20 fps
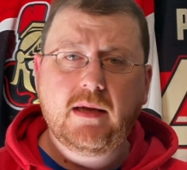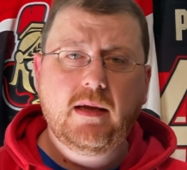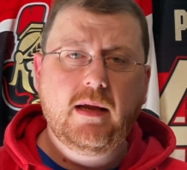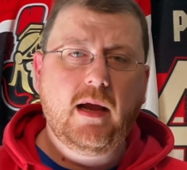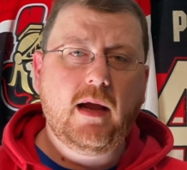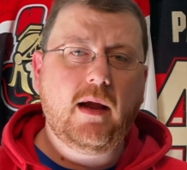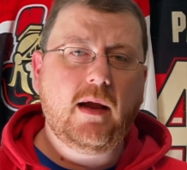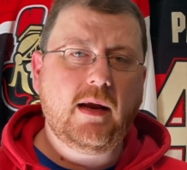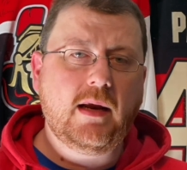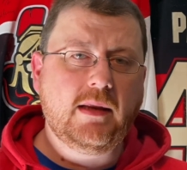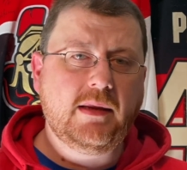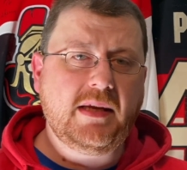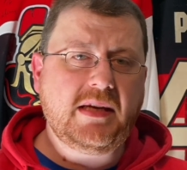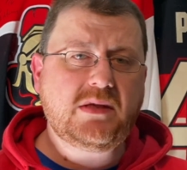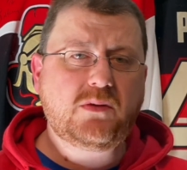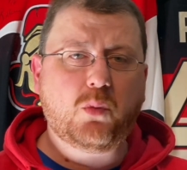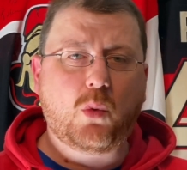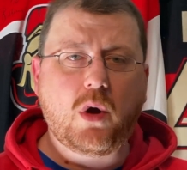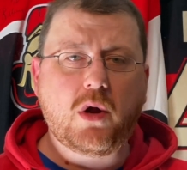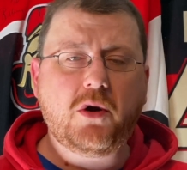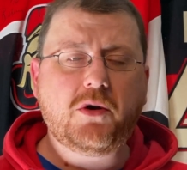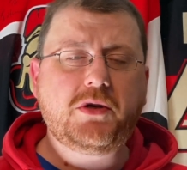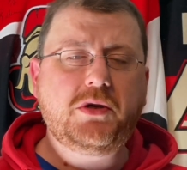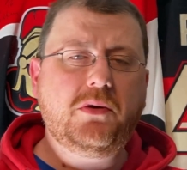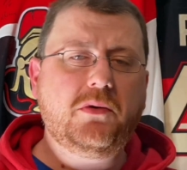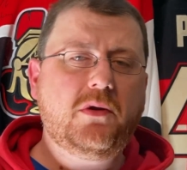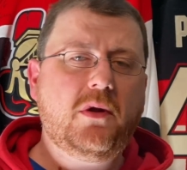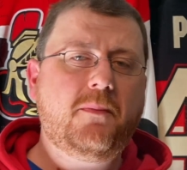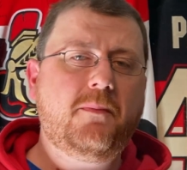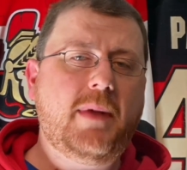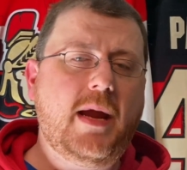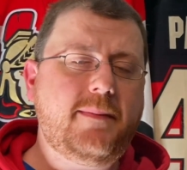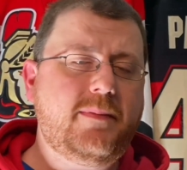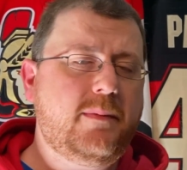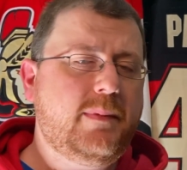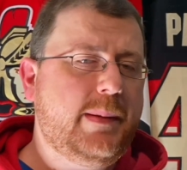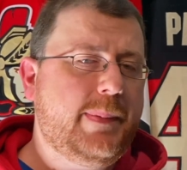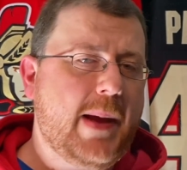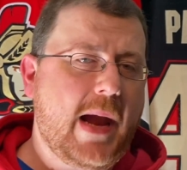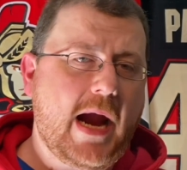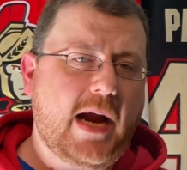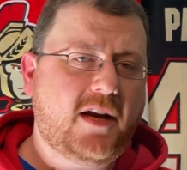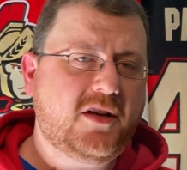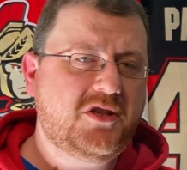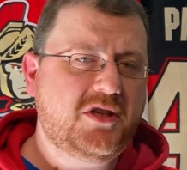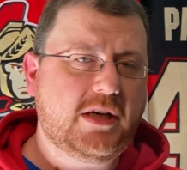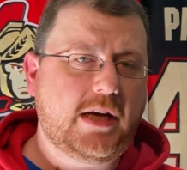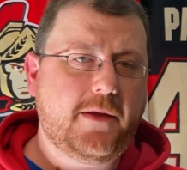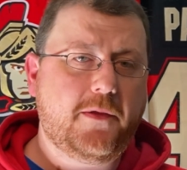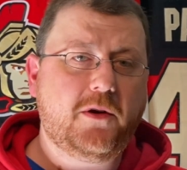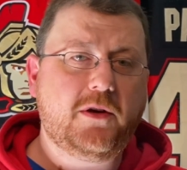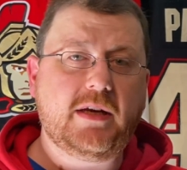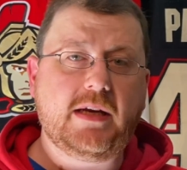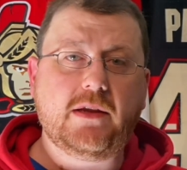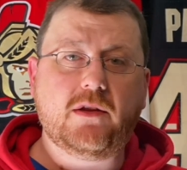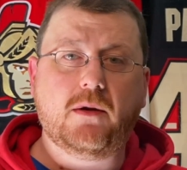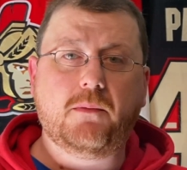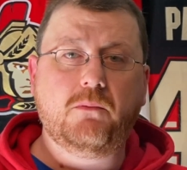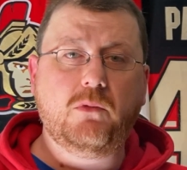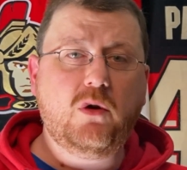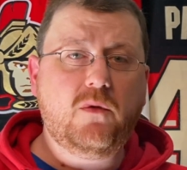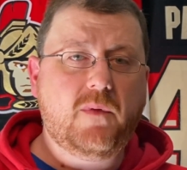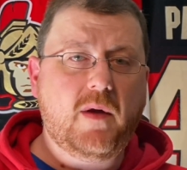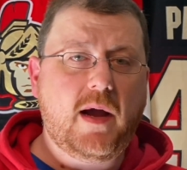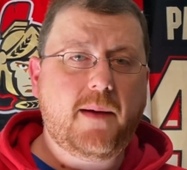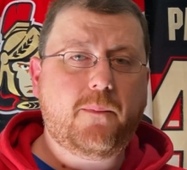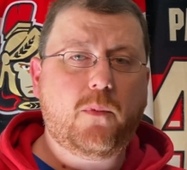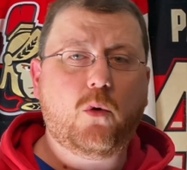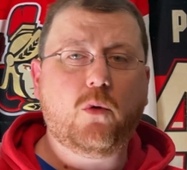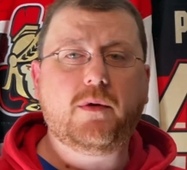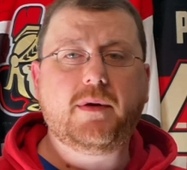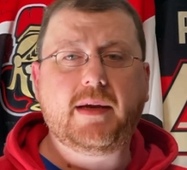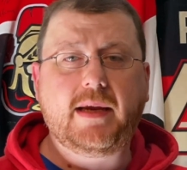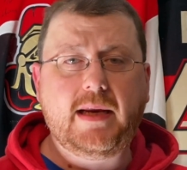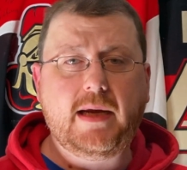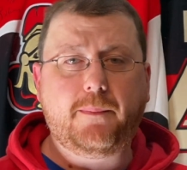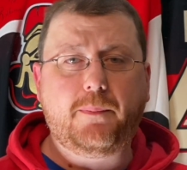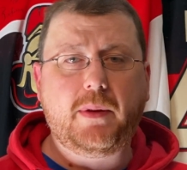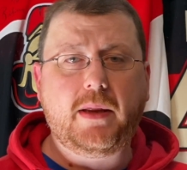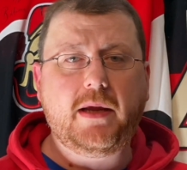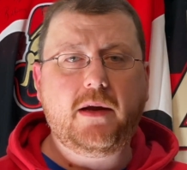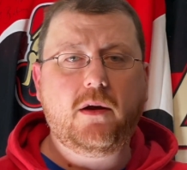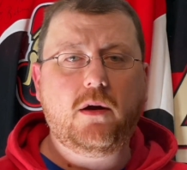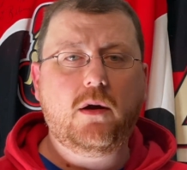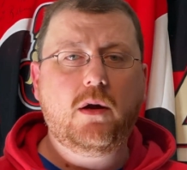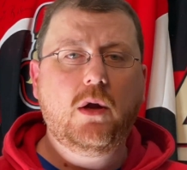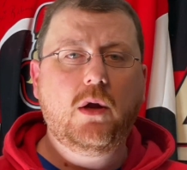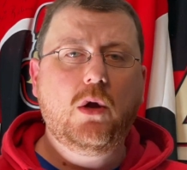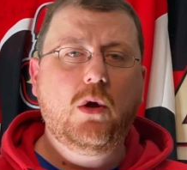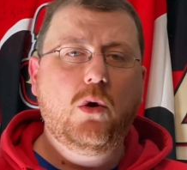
at least one or two of them, maybe be packaged together to either move up or to get a player